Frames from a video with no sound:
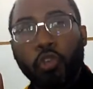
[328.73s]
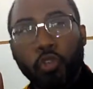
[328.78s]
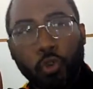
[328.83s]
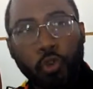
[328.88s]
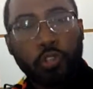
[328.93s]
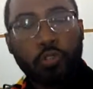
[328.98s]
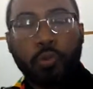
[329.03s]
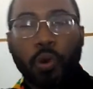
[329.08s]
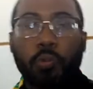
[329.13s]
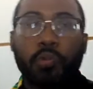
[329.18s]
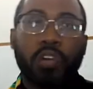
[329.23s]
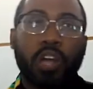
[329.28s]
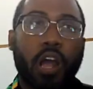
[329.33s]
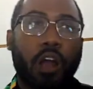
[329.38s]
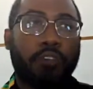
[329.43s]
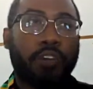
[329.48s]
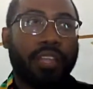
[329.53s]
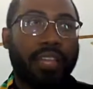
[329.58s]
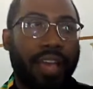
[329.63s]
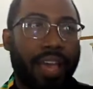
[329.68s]
use what we
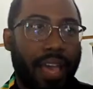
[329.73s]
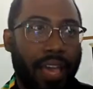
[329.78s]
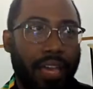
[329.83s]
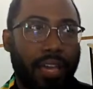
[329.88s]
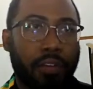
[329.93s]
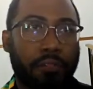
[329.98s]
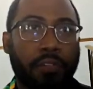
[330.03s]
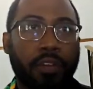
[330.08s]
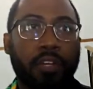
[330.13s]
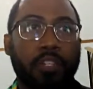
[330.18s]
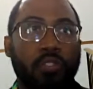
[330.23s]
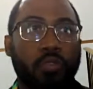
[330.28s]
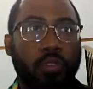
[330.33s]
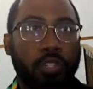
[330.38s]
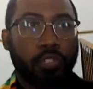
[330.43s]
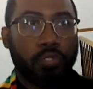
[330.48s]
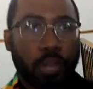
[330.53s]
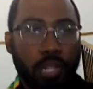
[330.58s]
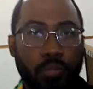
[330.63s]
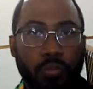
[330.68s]
already have to
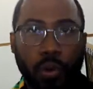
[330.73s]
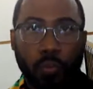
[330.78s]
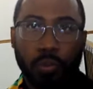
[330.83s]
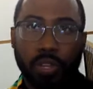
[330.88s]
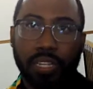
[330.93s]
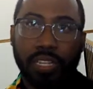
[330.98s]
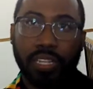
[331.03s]
address what we